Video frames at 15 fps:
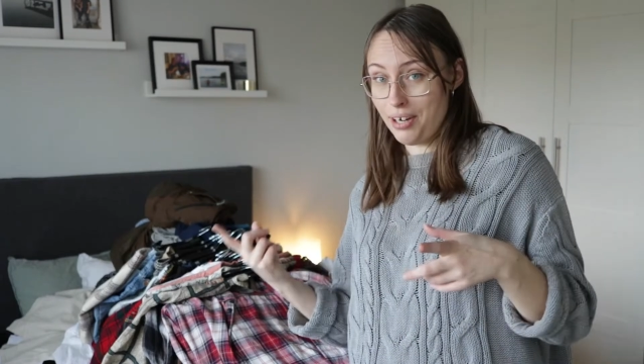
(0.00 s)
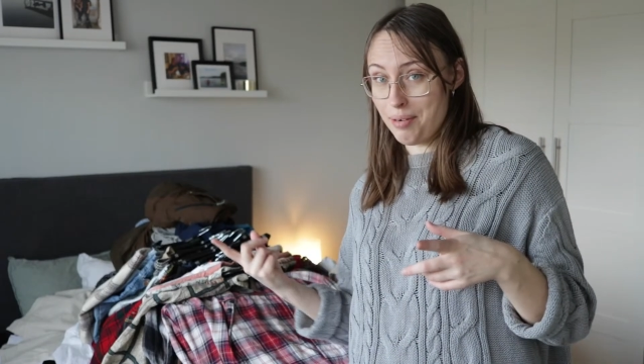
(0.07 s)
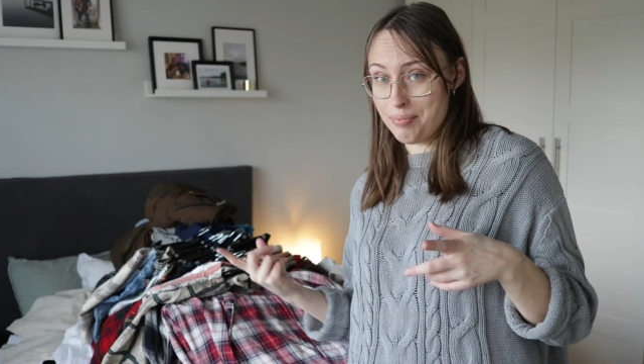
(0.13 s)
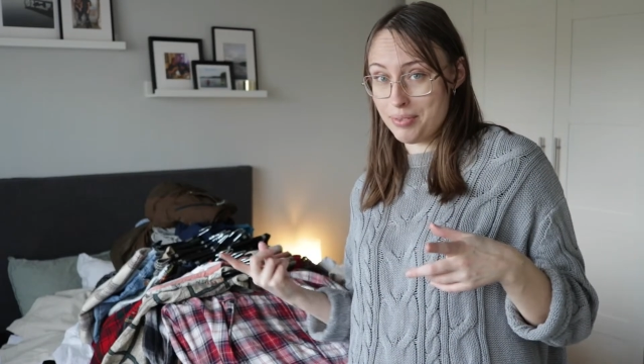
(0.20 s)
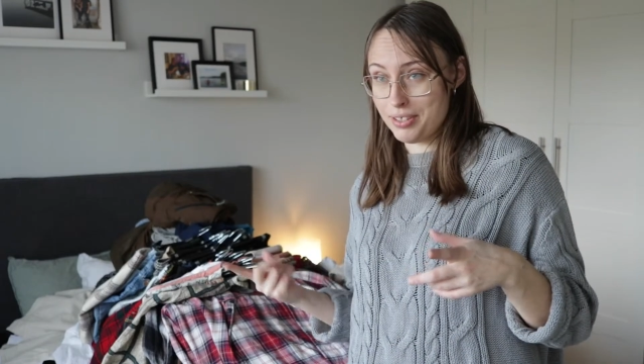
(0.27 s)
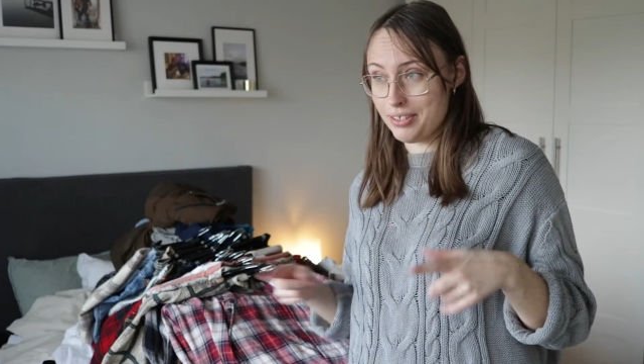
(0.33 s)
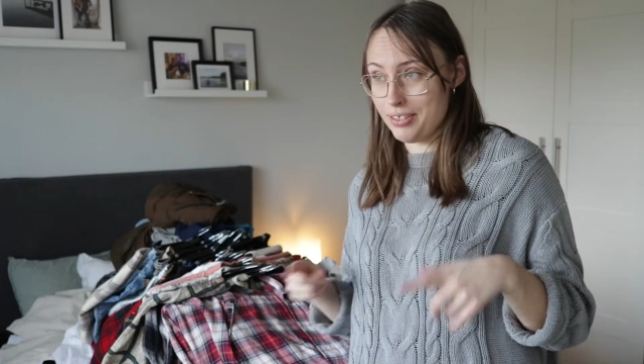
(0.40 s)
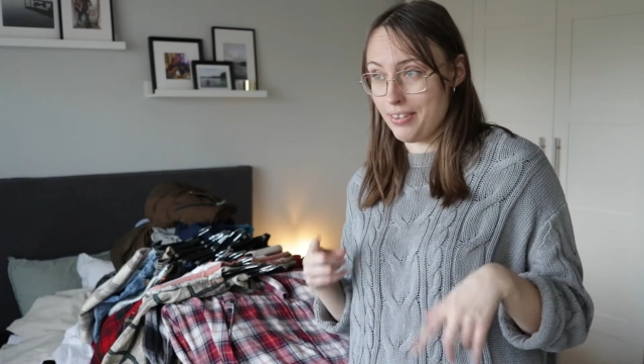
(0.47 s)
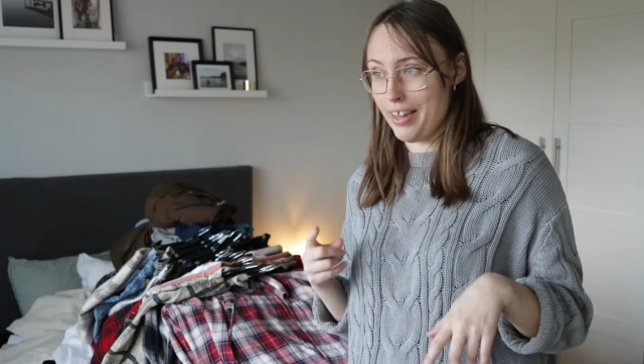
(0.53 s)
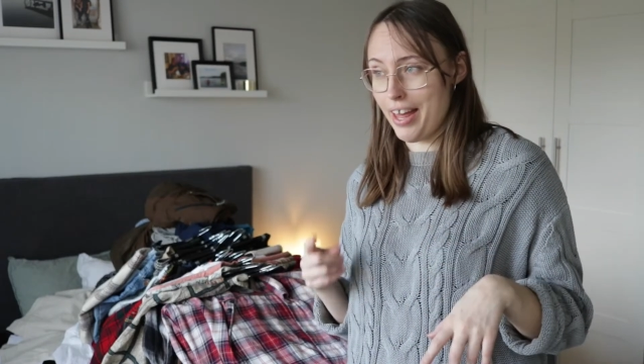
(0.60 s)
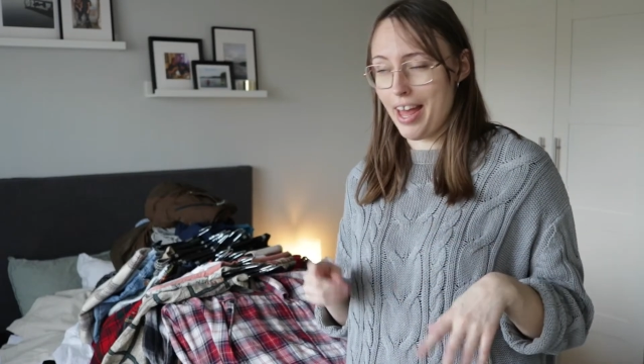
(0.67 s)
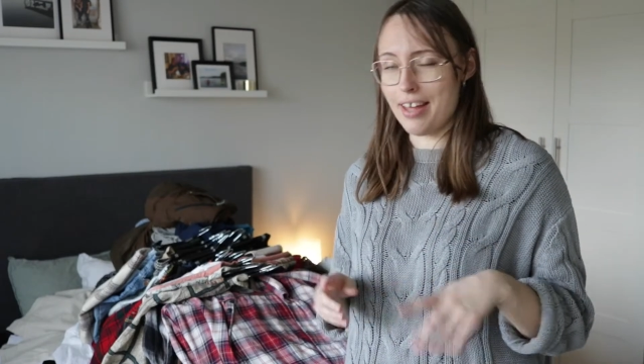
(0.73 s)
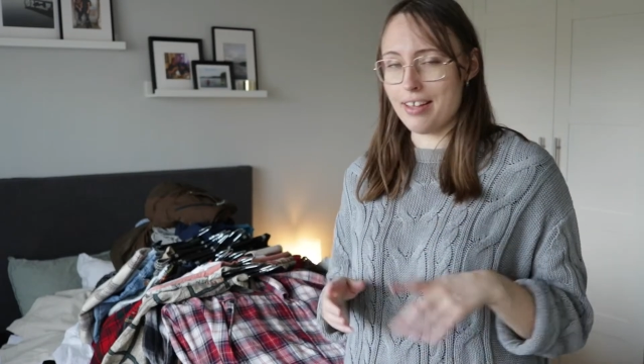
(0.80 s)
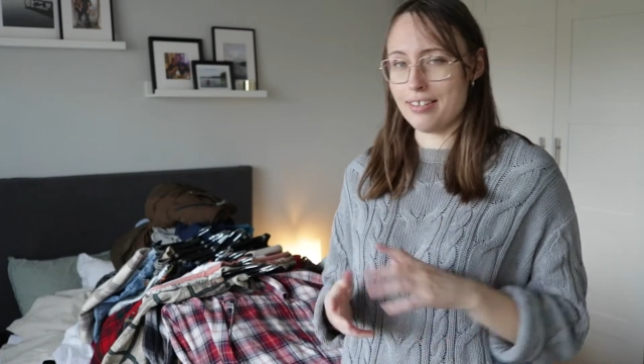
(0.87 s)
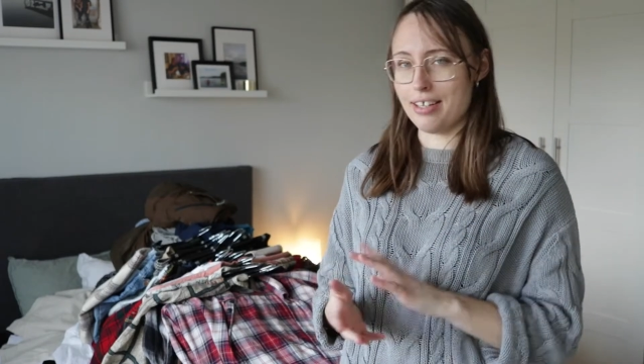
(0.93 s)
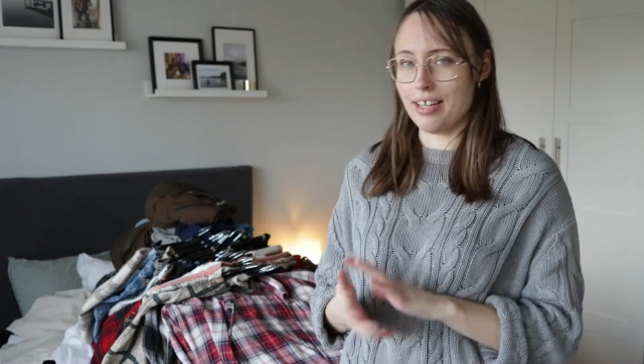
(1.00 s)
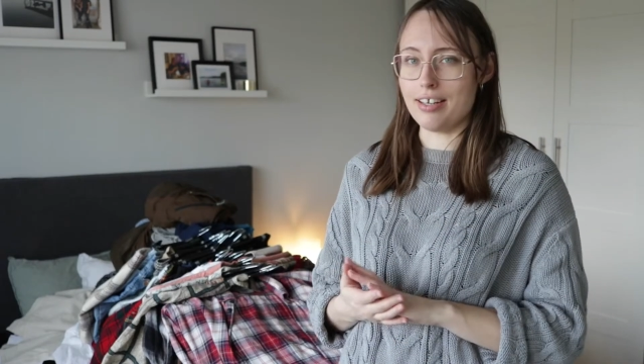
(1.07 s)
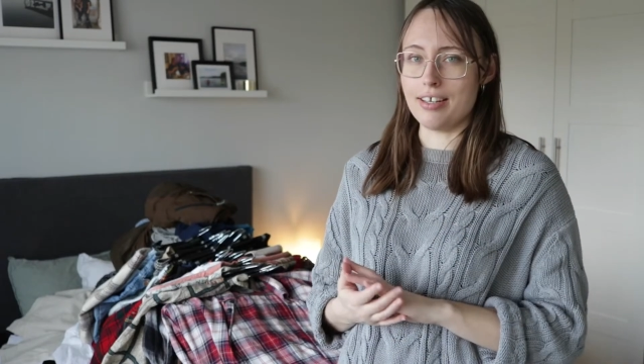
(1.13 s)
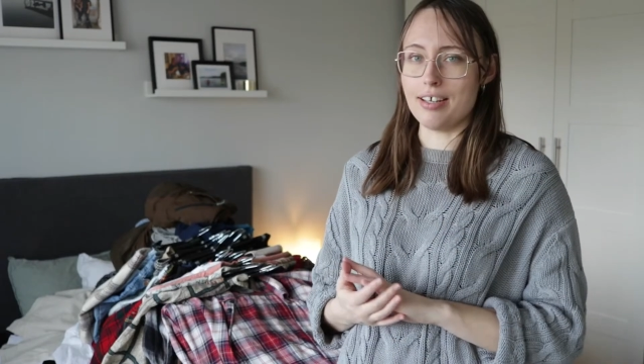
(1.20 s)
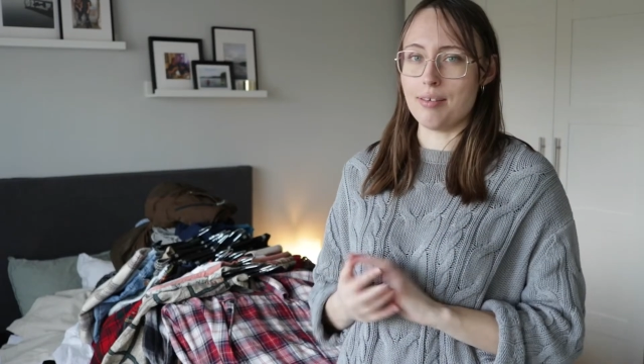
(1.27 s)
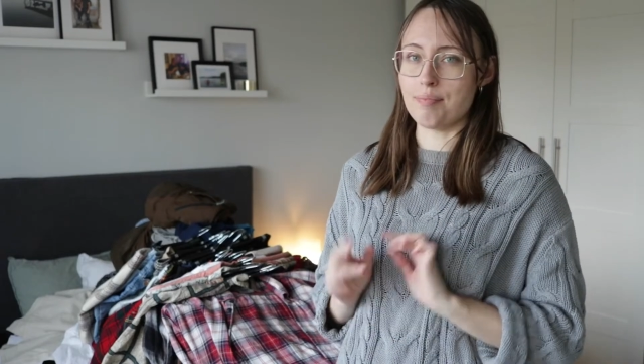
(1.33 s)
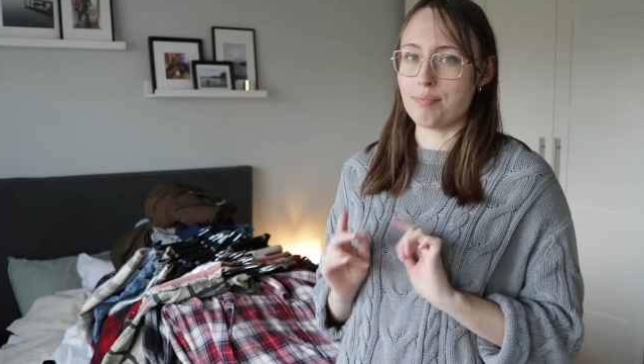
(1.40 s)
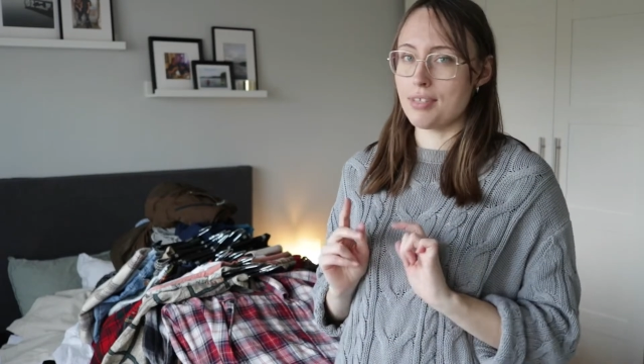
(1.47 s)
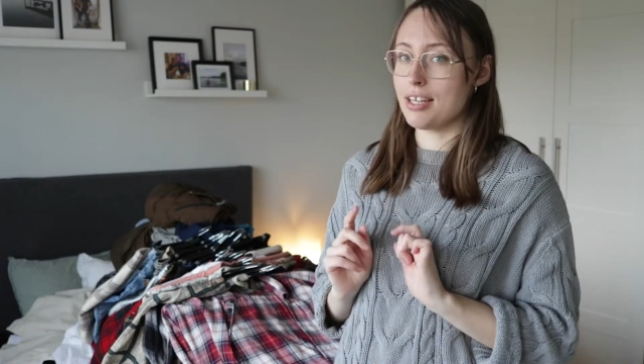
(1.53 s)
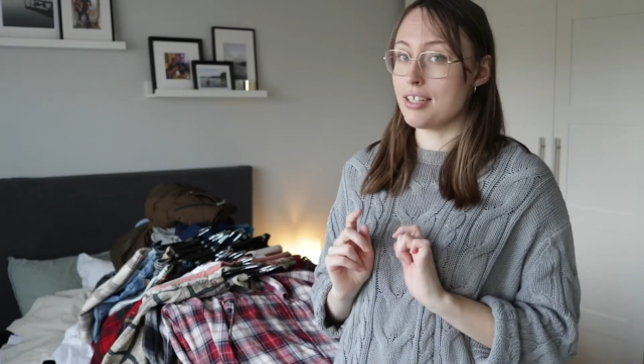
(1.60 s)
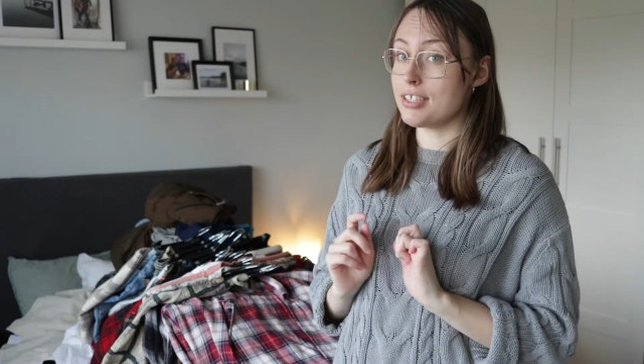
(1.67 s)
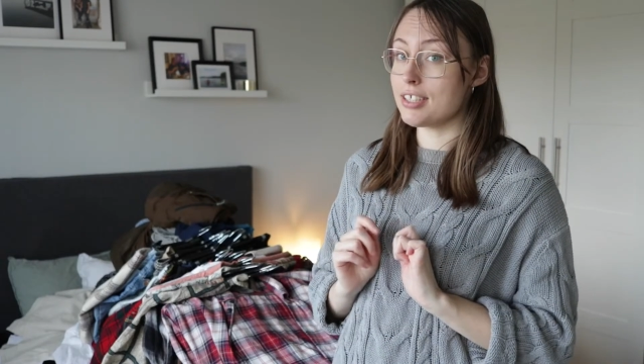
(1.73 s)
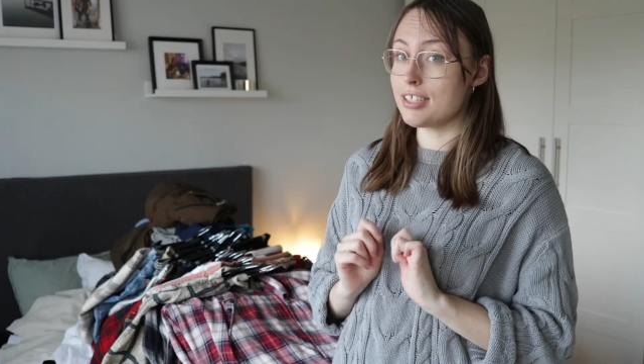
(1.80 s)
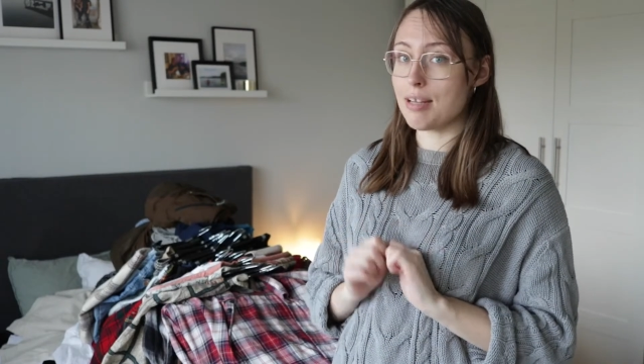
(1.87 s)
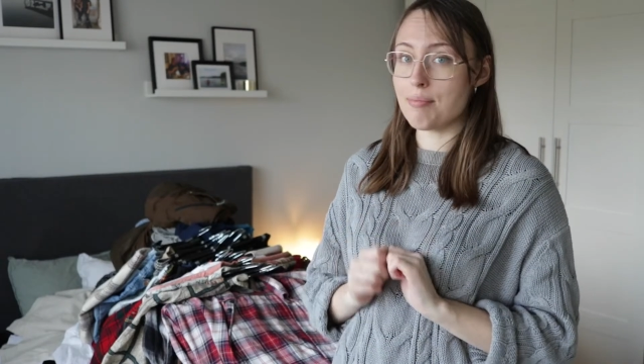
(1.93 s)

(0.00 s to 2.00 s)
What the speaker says: I put it on there, then just